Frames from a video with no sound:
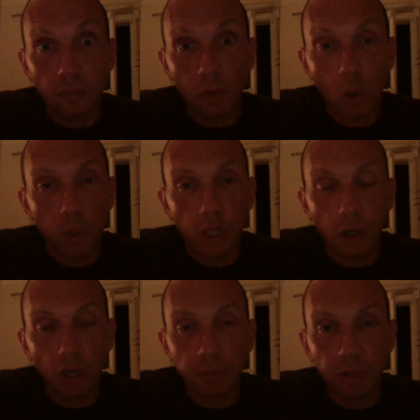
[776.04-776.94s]
we know
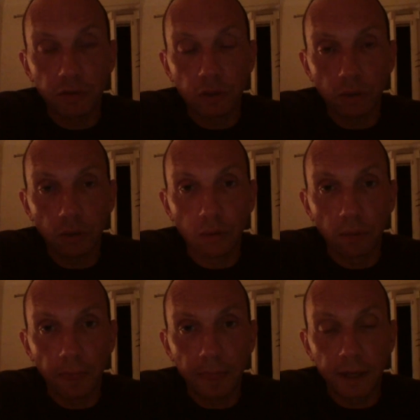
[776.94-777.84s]
how pivotal
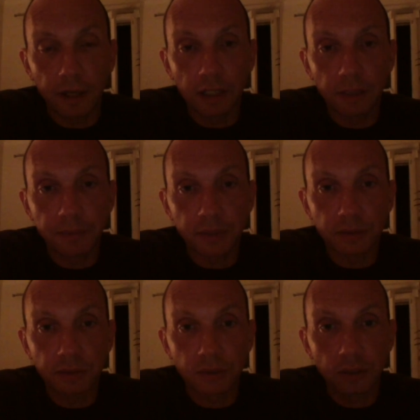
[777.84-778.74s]

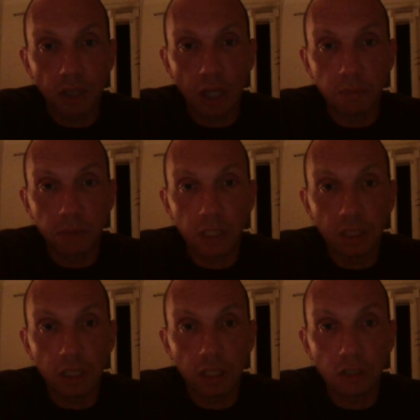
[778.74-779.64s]
eclipses can
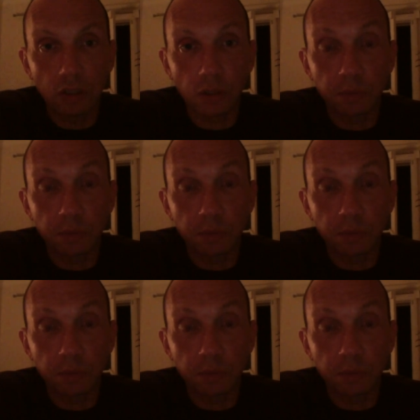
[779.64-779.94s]
be in terms